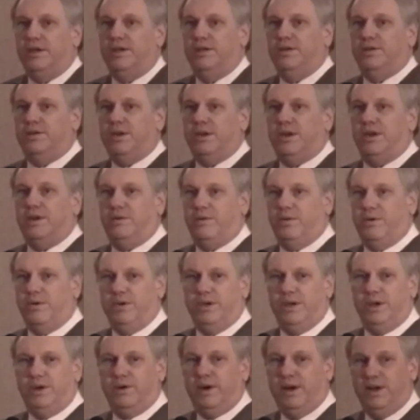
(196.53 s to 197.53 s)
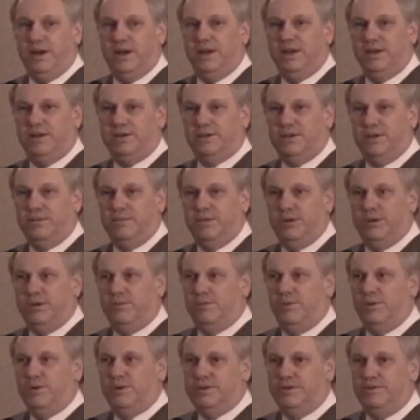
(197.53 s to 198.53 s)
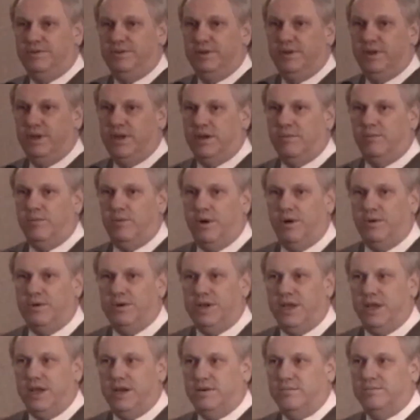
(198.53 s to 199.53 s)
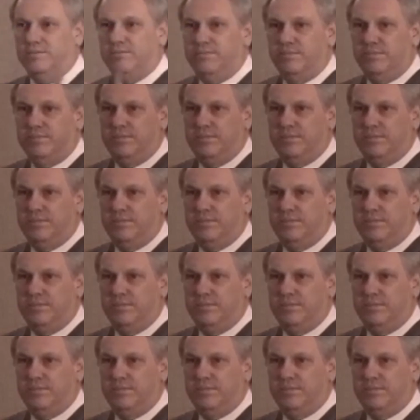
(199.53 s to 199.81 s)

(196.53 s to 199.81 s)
you could get really great deals on billboards if you'd let them rotate them.